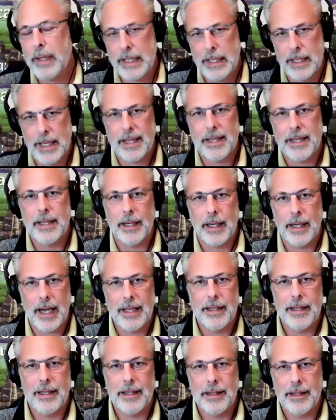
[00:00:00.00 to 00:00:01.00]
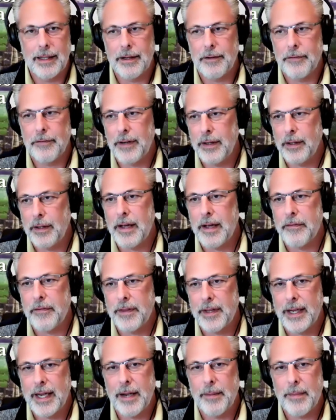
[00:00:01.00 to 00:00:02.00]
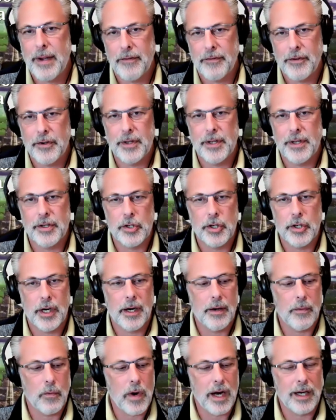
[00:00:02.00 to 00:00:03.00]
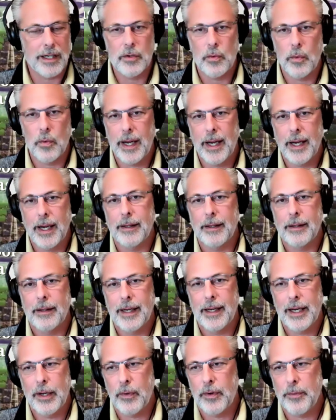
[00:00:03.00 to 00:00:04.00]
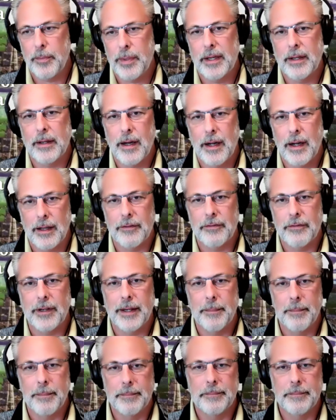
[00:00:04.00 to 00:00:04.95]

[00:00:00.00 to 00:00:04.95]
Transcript: nothing. I think that if he left the game after this year and walked away, he would be in the Hall of Fame.